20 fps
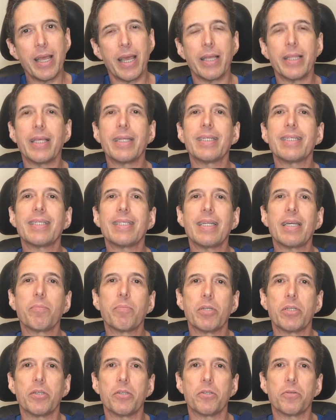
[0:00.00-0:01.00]
and then
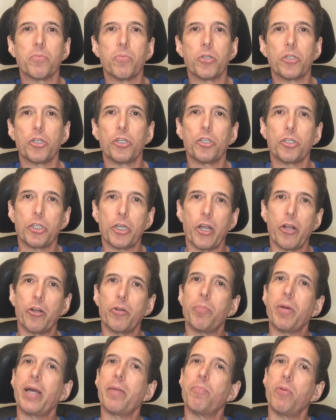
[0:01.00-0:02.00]
astigmatism, which is
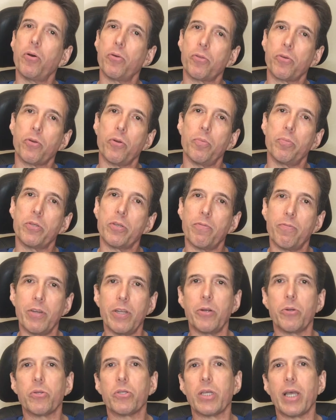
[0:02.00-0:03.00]
shared by both groups of
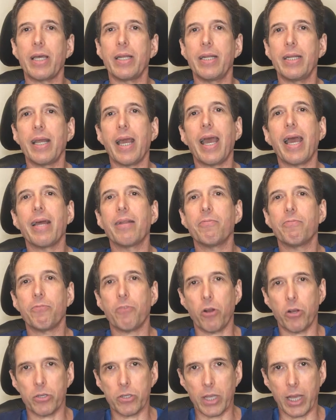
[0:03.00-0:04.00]
nearsighted and
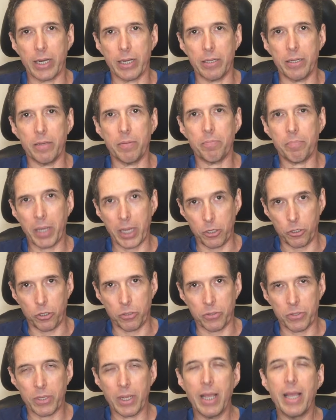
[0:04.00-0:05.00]
farsighted
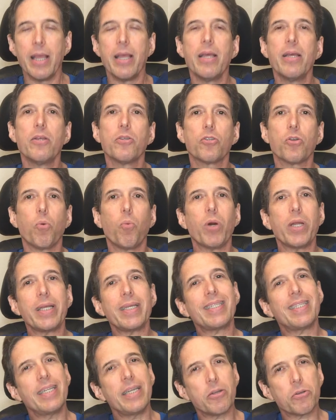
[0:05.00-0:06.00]
patients. So what
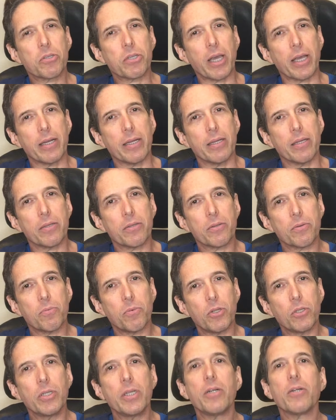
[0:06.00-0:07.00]
is nearsightedness?
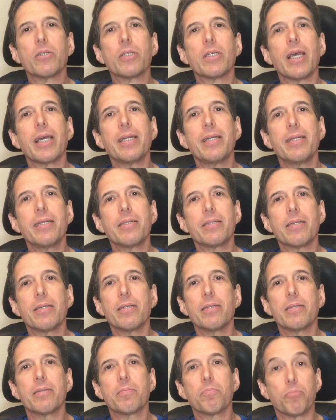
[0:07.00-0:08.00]
Well, nearsightedness
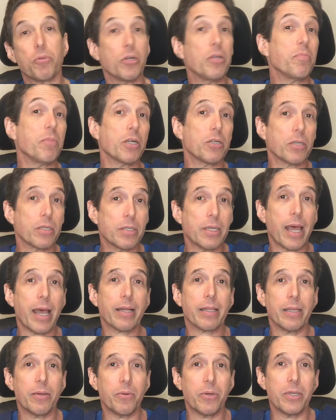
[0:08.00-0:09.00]
is pretty much
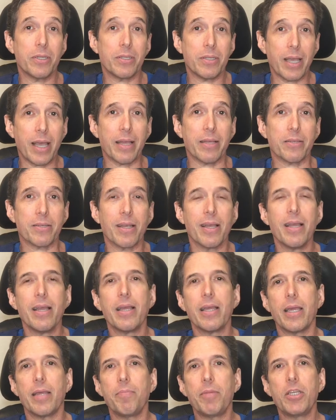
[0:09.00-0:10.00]
exactly what it says.
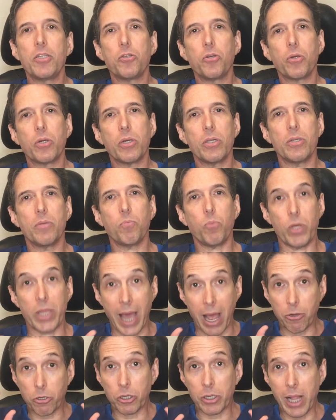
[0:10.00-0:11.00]
It means you can,
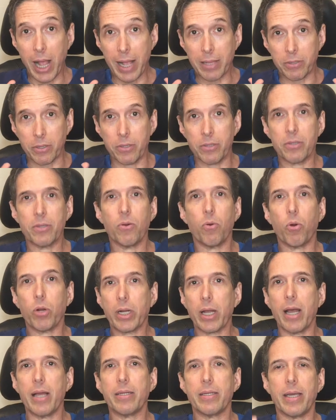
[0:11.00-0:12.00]
without your glasses or
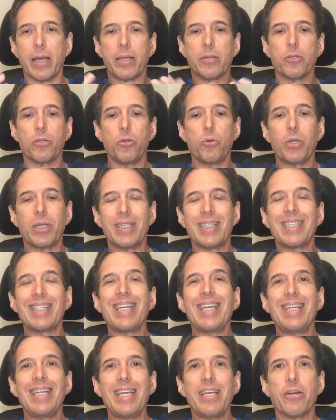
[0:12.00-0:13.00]
contacts, you could
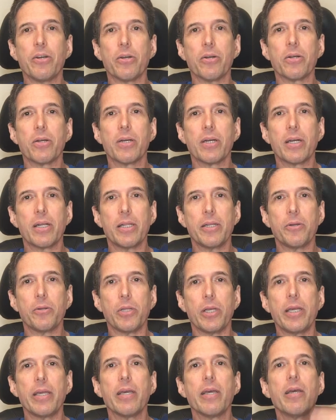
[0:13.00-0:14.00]
see near
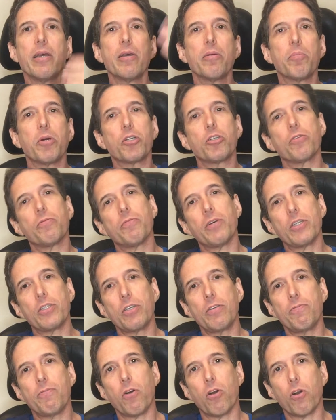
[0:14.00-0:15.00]
clearly, but you're
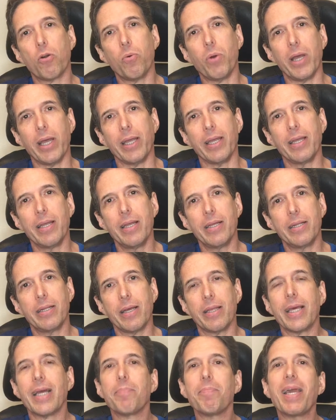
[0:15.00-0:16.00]
fuzzy far away.
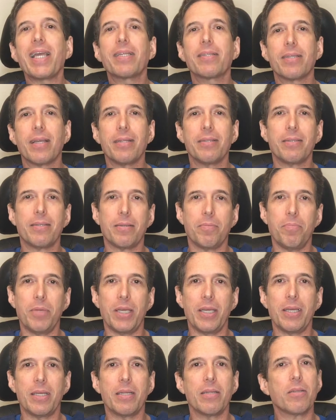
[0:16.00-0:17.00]
Now that makes sense to
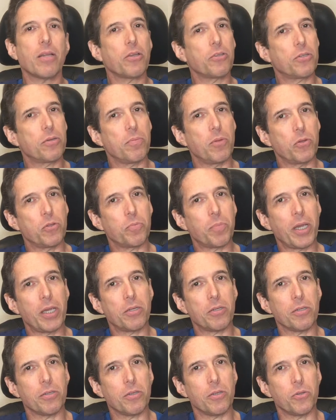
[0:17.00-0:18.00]
me, and it does to most
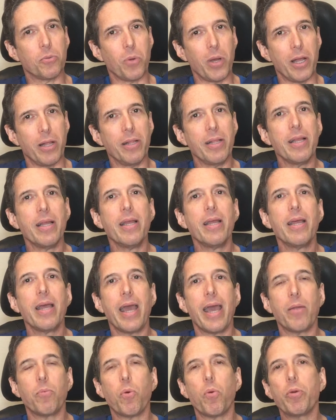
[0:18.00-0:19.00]
patients as well.
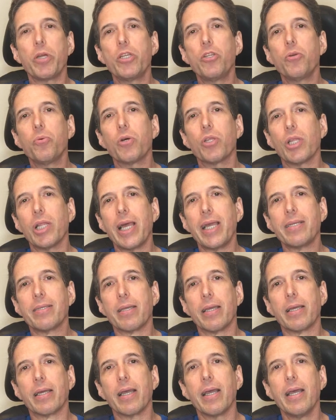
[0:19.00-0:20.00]
And what we do with
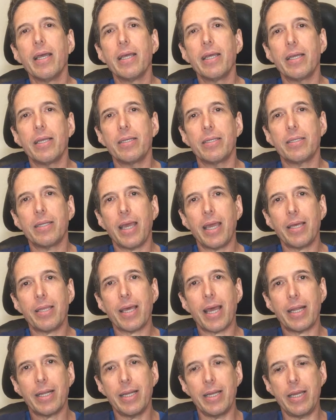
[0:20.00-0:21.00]
LASIK is take
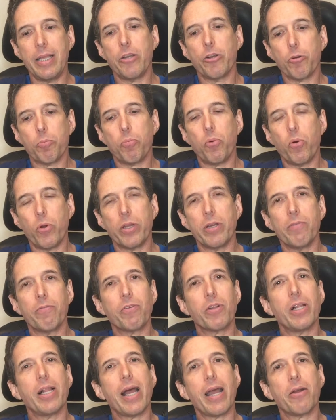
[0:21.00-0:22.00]
that near point of
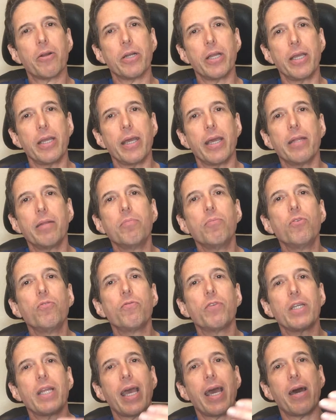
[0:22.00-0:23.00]
clarity and
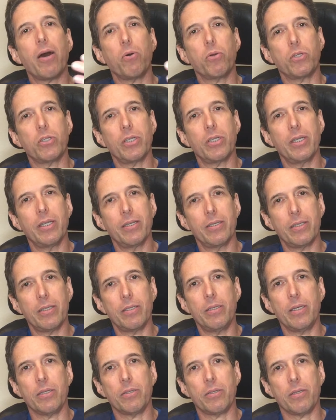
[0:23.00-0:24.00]
move it out to
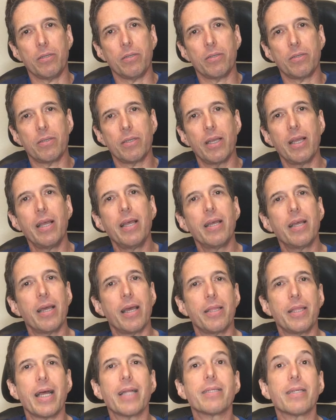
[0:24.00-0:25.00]
distance.
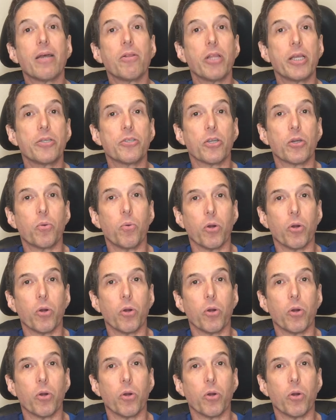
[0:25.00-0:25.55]
And that's how LASIK